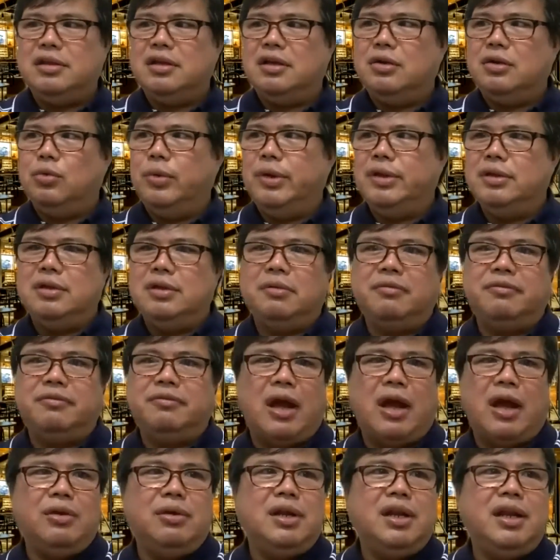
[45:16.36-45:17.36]
with the
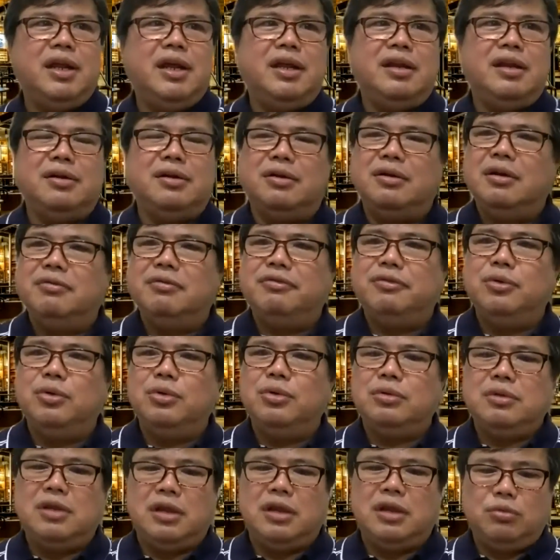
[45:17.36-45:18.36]
violin or the
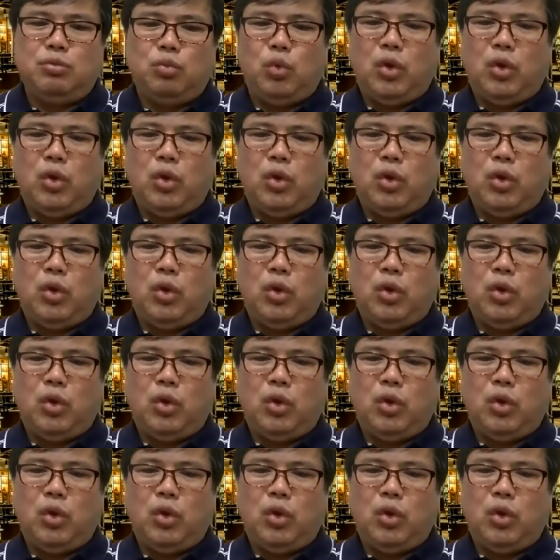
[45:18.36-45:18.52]
flute, that we